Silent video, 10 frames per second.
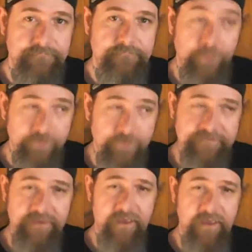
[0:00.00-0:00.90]
There is a
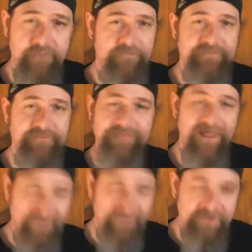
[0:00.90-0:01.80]
God, but it's
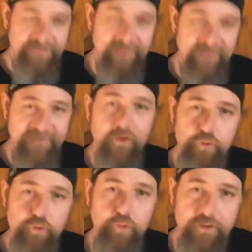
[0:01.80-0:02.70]
not like they tell
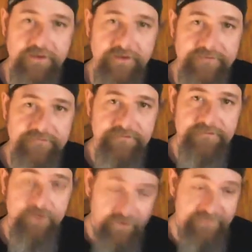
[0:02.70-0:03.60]
you it is.
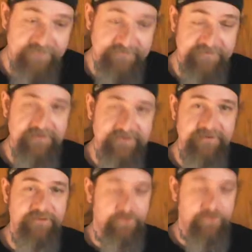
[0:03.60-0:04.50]
There is a
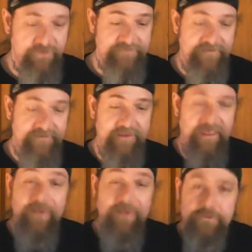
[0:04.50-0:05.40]
deity. There is a
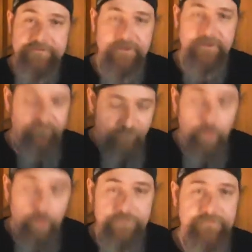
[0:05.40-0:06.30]
energy, a
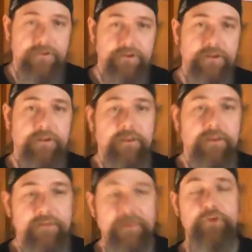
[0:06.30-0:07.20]
force
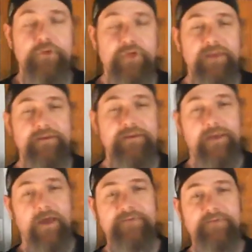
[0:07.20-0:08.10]
that created the
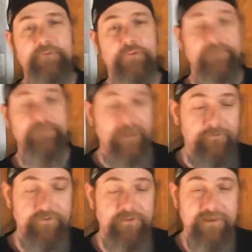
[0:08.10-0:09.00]
cosmos and
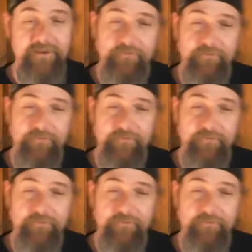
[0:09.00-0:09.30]
everything in it. And